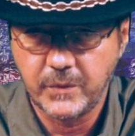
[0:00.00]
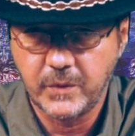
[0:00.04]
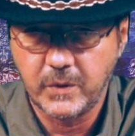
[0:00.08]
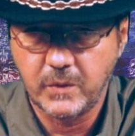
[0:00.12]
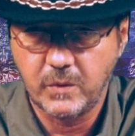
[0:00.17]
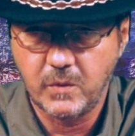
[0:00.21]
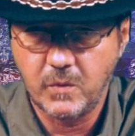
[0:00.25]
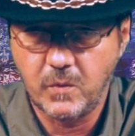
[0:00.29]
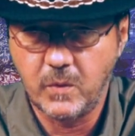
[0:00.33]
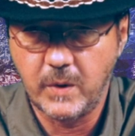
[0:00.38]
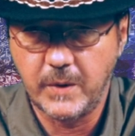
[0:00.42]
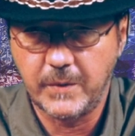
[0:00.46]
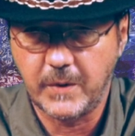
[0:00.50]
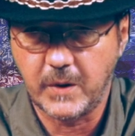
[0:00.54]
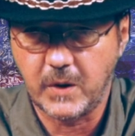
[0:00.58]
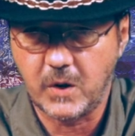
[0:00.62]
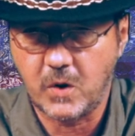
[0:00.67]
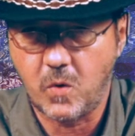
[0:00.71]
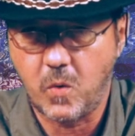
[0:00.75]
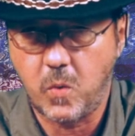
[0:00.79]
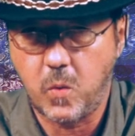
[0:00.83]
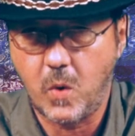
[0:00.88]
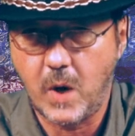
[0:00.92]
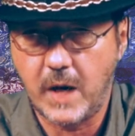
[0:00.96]
with a
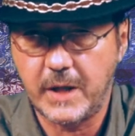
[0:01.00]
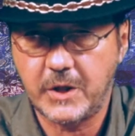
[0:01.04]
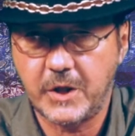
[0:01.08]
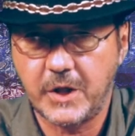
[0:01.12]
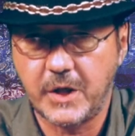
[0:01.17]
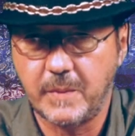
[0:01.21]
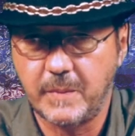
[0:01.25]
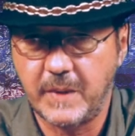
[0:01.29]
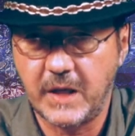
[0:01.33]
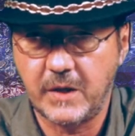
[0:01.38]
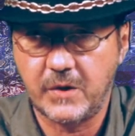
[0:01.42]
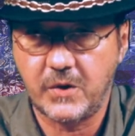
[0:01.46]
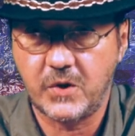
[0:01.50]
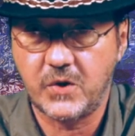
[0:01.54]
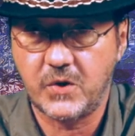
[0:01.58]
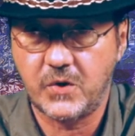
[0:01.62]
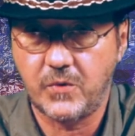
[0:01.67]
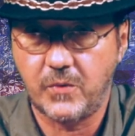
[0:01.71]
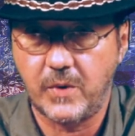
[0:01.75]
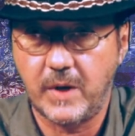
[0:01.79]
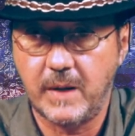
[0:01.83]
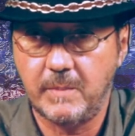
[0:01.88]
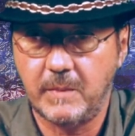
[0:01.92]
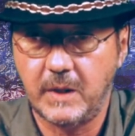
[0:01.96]

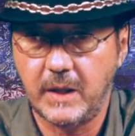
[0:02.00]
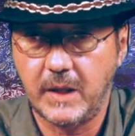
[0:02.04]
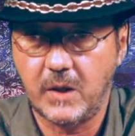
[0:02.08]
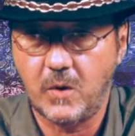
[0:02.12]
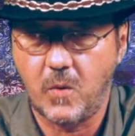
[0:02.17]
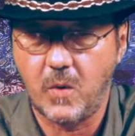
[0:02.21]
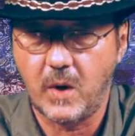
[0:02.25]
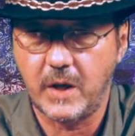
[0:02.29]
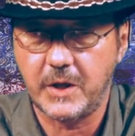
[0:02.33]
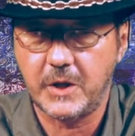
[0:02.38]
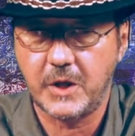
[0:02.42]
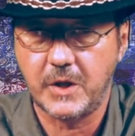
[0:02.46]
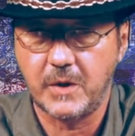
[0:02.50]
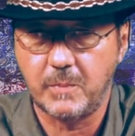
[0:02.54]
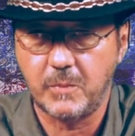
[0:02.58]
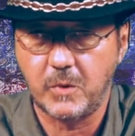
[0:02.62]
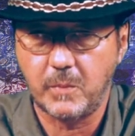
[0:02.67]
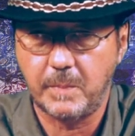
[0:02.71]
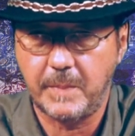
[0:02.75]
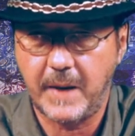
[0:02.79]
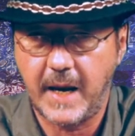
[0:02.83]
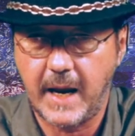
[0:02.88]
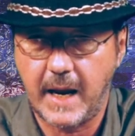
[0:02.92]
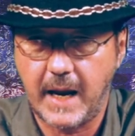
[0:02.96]
extremely
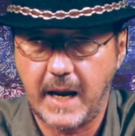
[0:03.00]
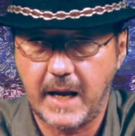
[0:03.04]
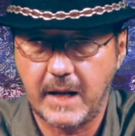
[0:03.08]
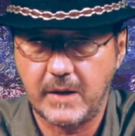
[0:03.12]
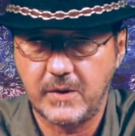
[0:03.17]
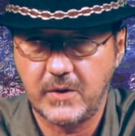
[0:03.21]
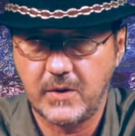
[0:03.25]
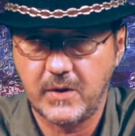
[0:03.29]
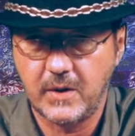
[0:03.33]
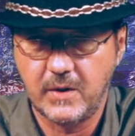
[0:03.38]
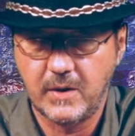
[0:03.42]
questionable past,